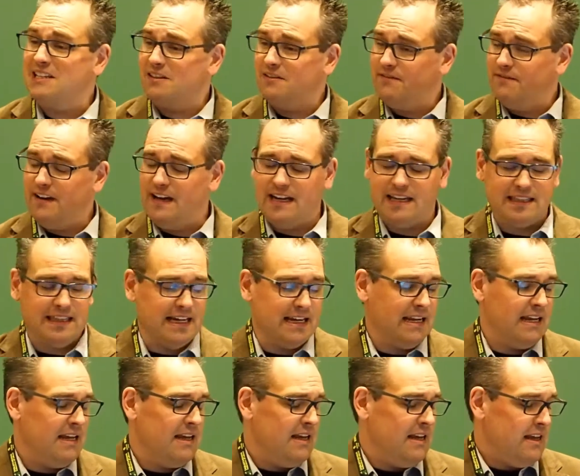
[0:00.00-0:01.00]
And the fact
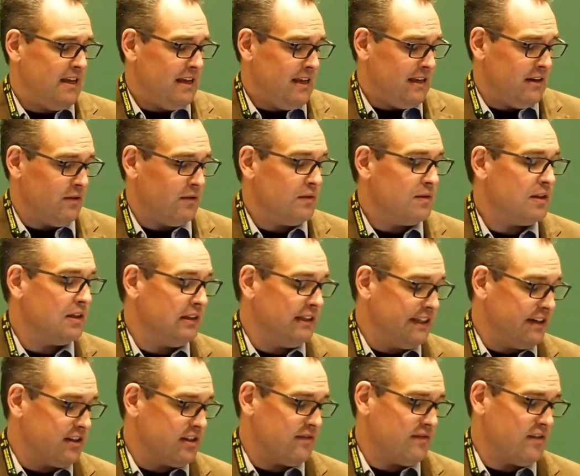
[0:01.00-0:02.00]
that the
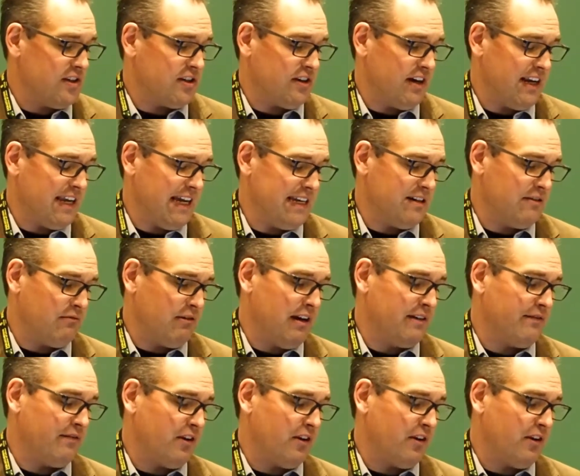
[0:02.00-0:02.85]
leaders of the strike had to run